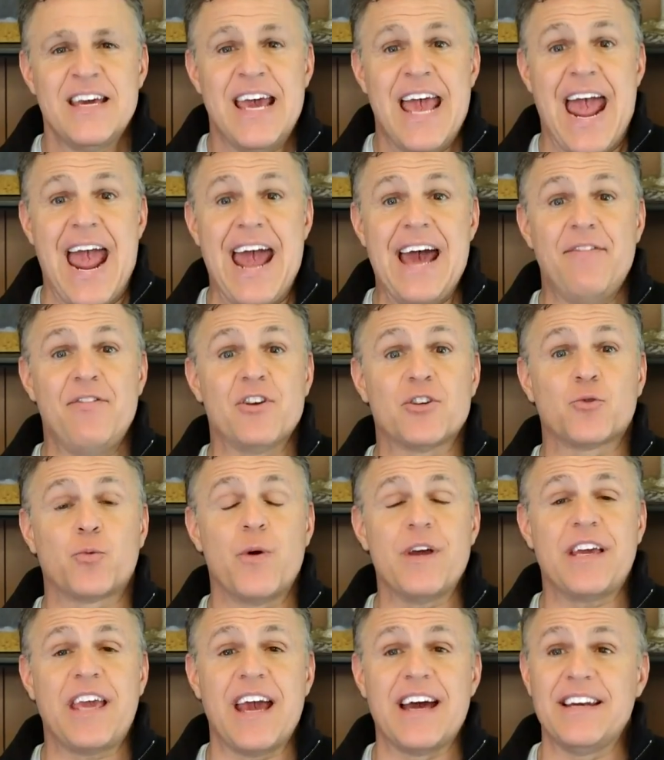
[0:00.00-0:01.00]
And this
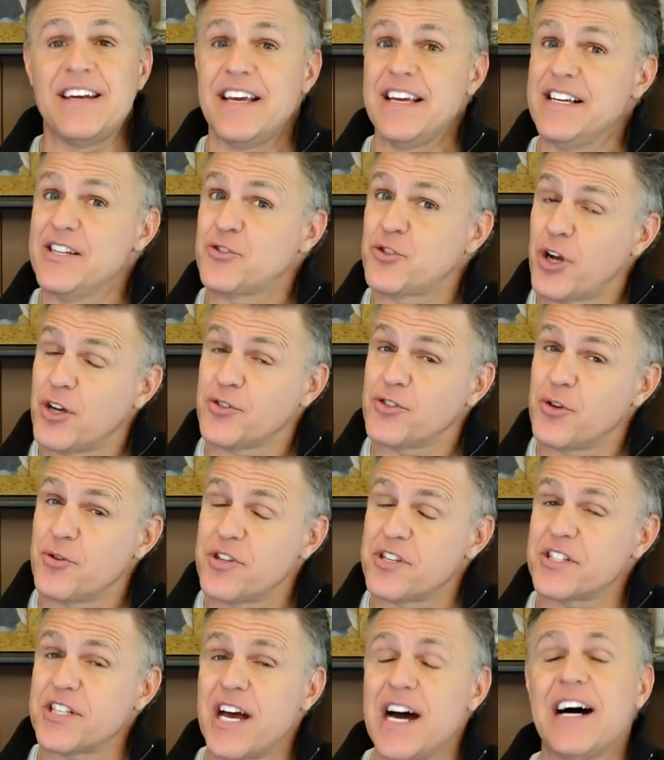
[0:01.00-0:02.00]
weekend is also
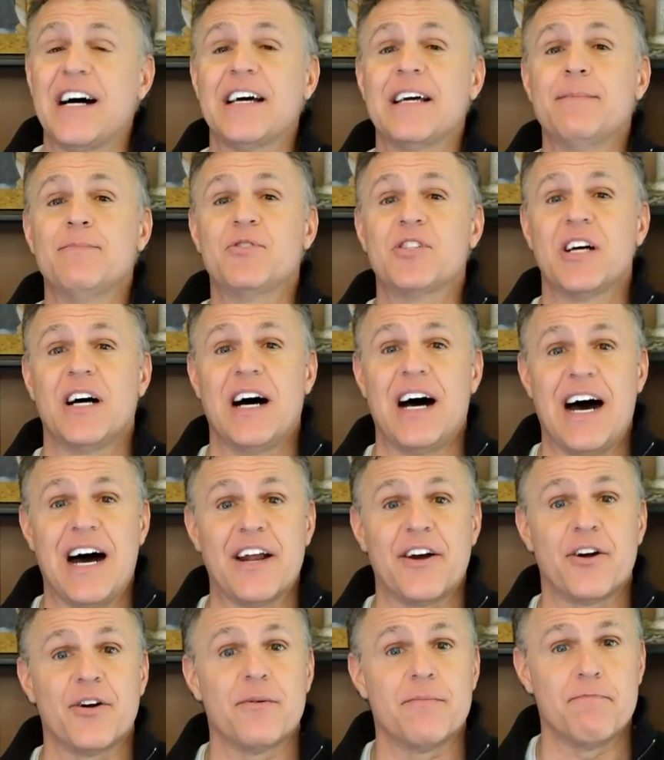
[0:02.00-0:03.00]
the time to
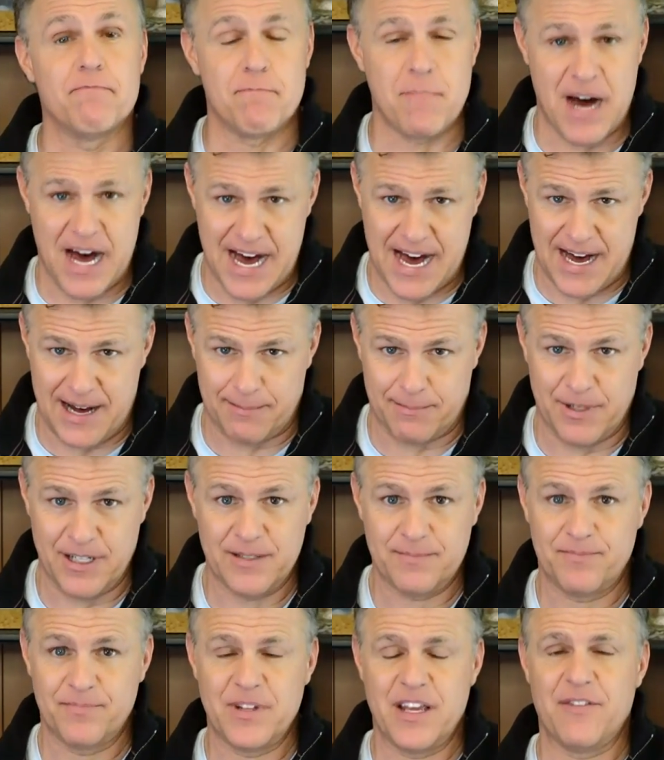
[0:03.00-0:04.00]
honor mom.
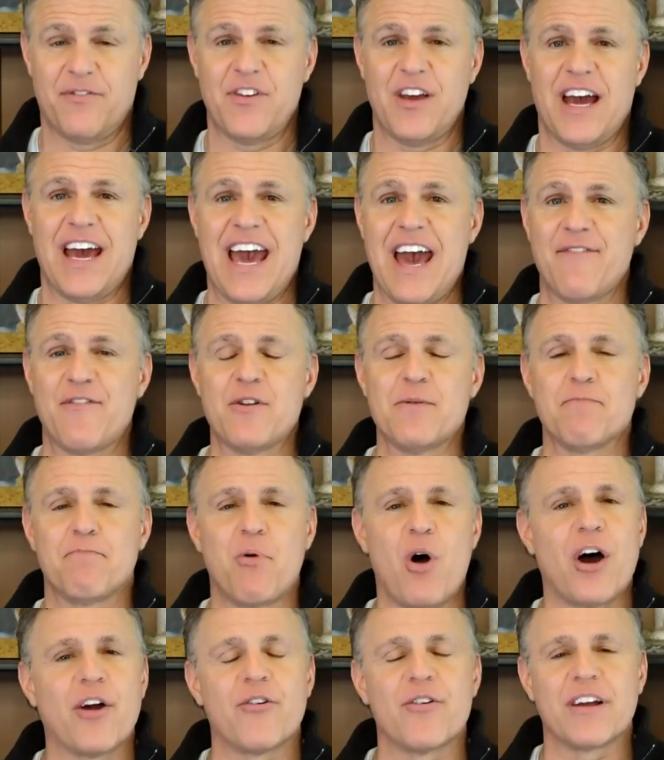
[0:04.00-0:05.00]
If you haven't
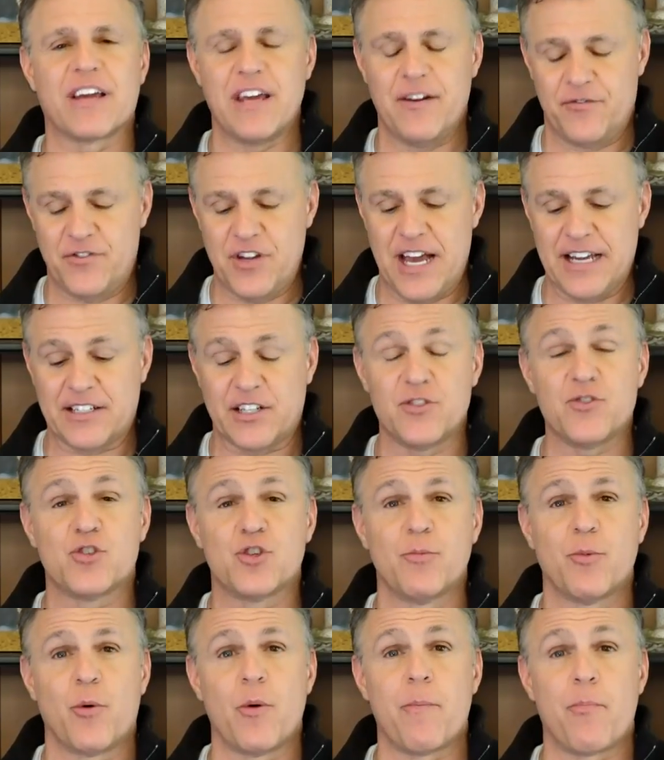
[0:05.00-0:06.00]
bought her a gift yet,
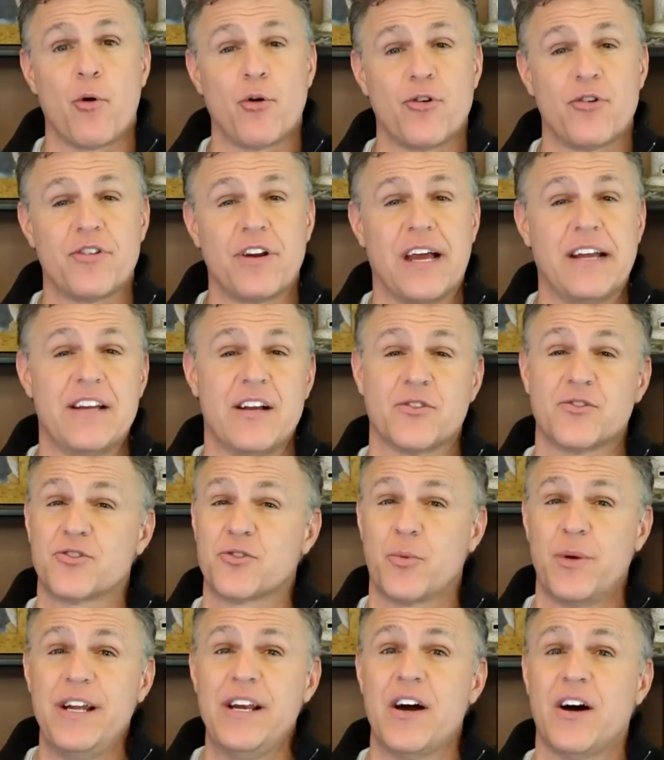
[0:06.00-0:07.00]
consumer reporter Danielle
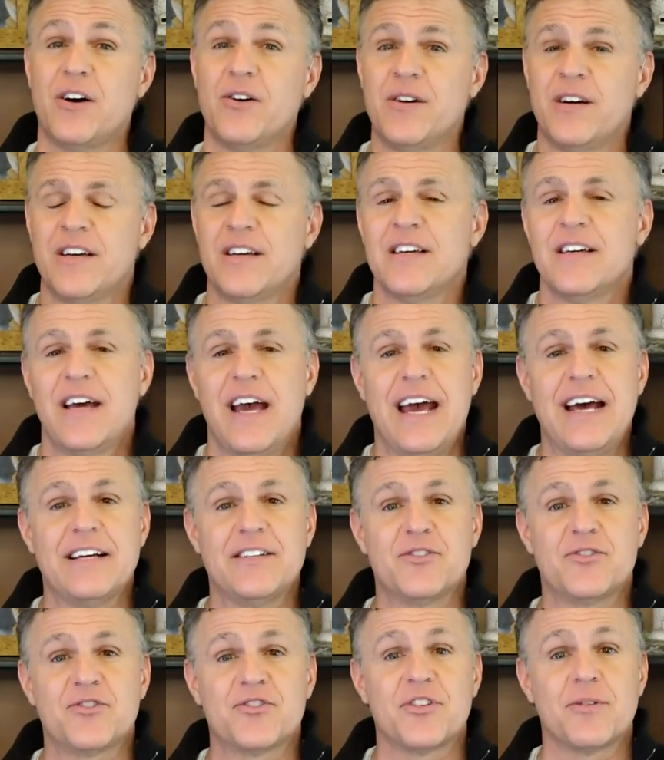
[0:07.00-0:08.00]
Serino
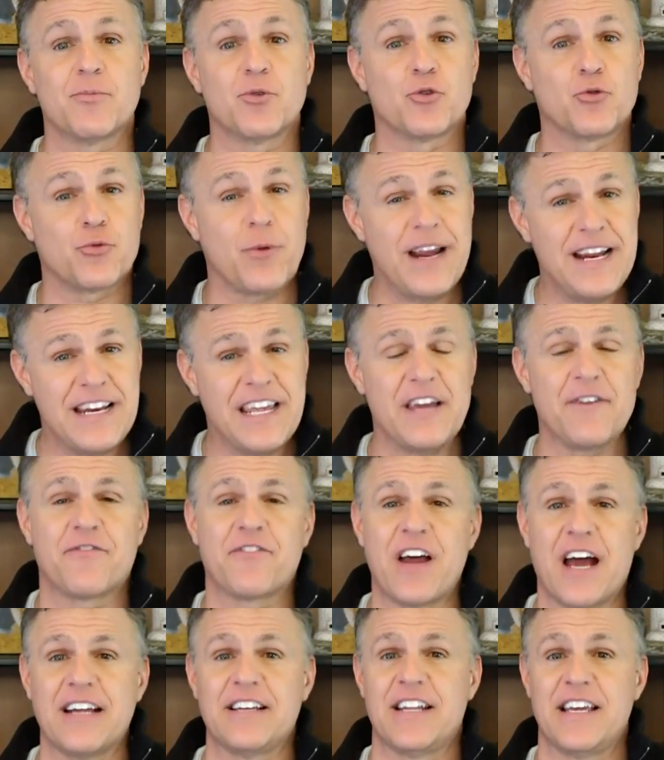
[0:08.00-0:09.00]
has some great gift
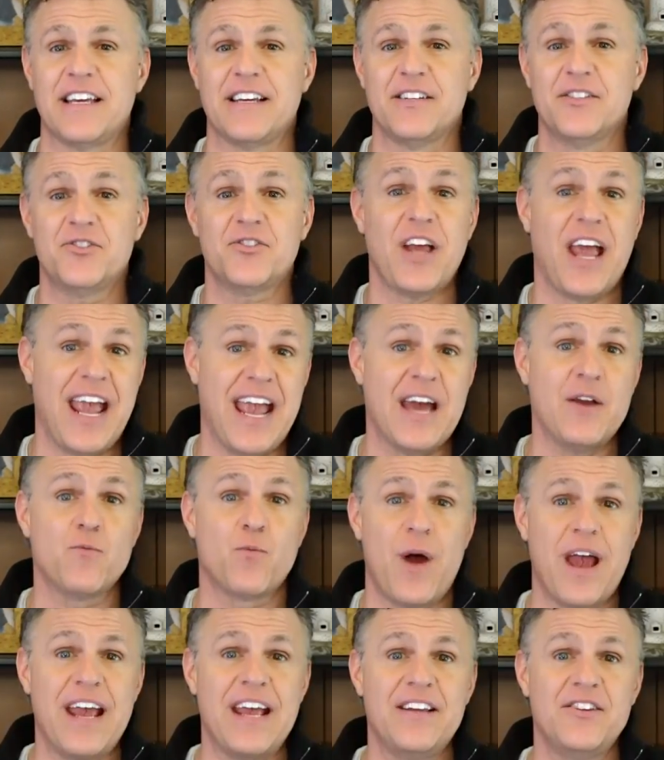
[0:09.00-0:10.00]
ideas and
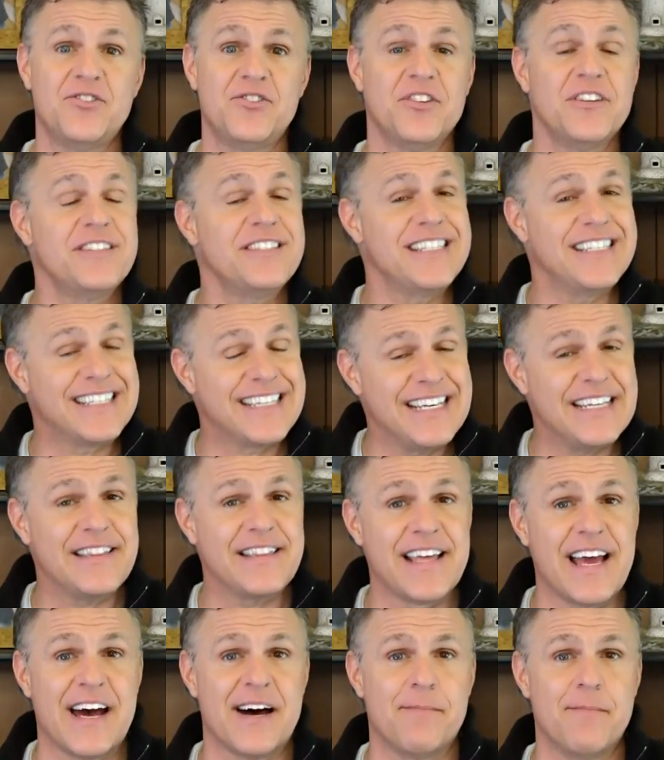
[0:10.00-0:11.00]
ways to get
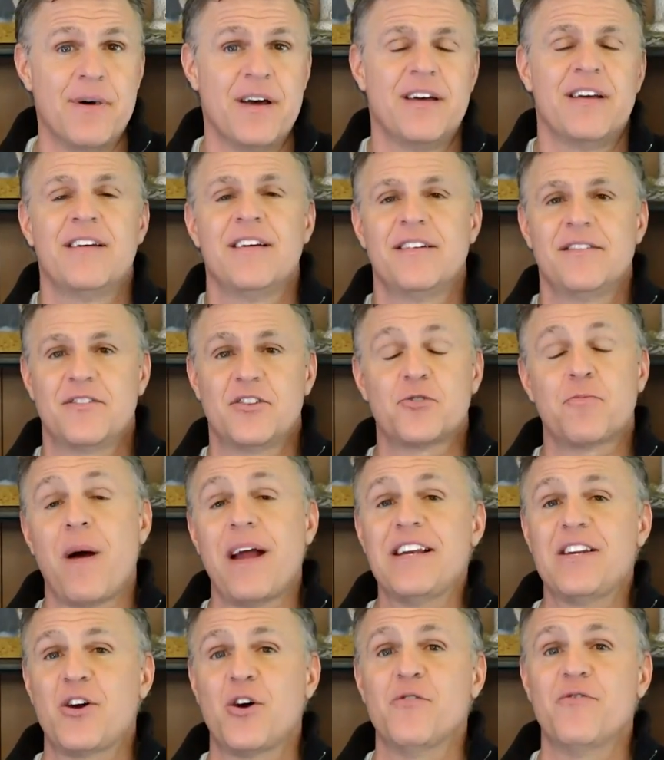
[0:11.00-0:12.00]
them
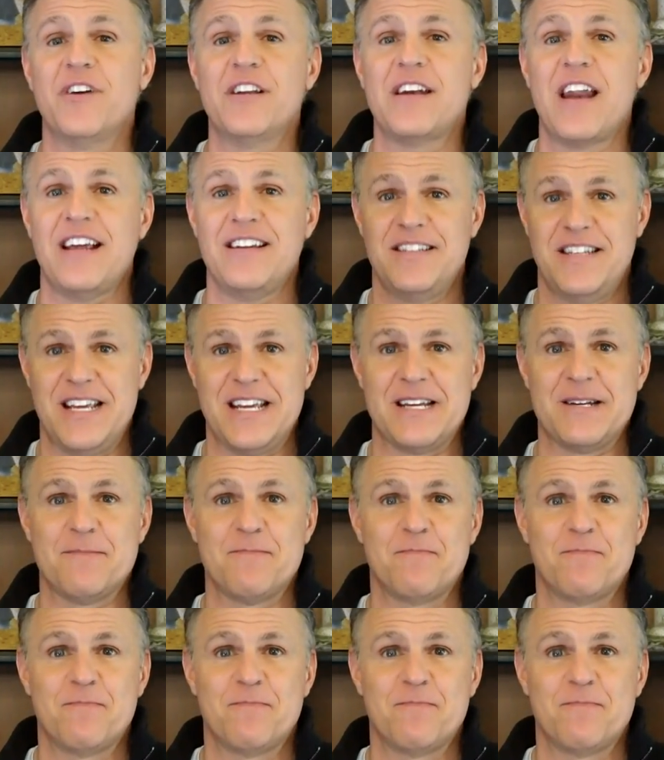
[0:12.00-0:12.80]
despite COVID 19.